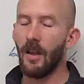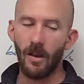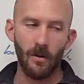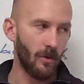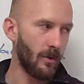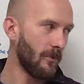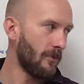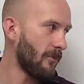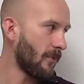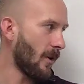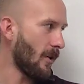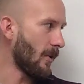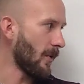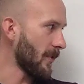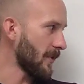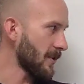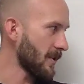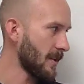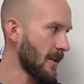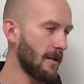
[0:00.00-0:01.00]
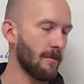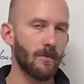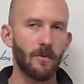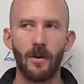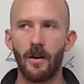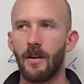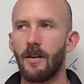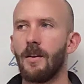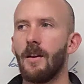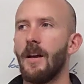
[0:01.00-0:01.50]
it would fall at the
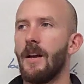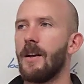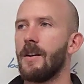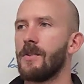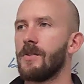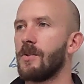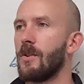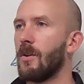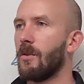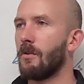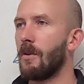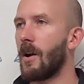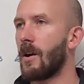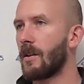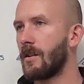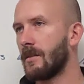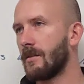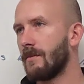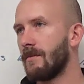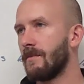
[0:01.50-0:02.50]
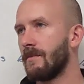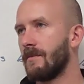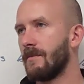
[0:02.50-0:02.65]
same rate as a rock.